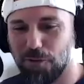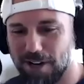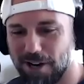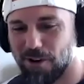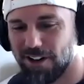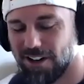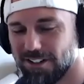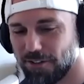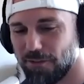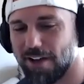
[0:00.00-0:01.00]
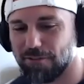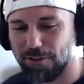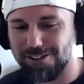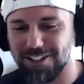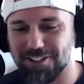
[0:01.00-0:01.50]
day one, huh? So for
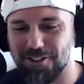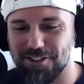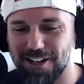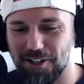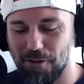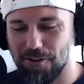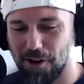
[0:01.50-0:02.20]
our listeners that don't know.